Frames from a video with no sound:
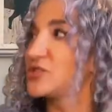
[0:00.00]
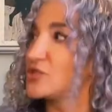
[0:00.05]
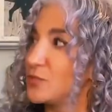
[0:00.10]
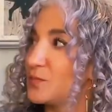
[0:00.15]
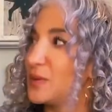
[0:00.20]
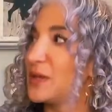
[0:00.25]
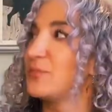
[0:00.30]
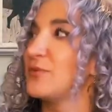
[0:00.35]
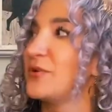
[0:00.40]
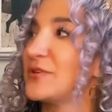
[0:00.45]
two
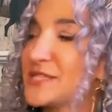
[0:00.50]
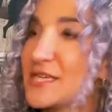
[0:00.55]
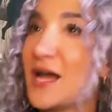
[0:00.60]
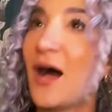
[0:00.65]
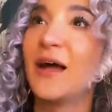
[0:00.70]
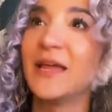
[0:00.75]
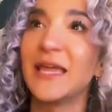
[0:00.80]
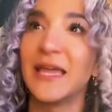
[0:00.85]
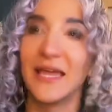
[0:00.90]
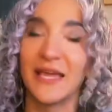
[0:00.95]
people
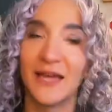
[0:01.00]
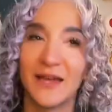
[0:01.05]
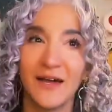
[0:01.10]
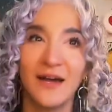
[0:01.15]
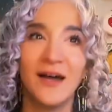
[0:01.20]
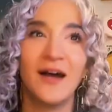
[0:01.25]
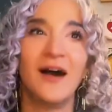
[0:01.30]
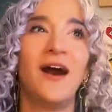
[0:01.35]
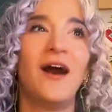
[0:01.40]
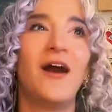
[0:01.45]
tugging
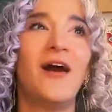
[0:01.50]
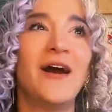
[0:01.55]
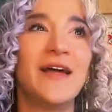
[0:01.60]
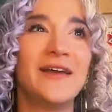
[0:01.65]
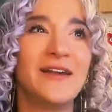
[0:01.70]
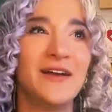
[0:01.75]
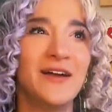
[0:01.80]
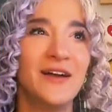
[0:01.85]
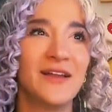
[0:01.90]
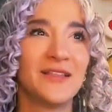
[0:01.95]

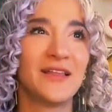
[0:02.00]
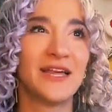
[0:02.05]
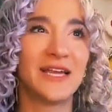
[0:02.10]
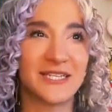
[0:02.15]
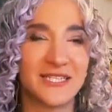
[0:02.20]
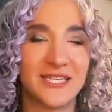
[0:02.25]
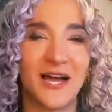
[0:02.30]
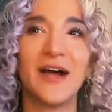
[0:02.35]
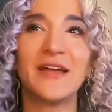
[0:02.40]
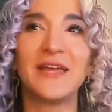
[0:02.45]
on
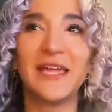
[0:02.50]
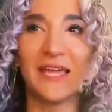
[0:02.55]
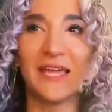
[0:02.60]
like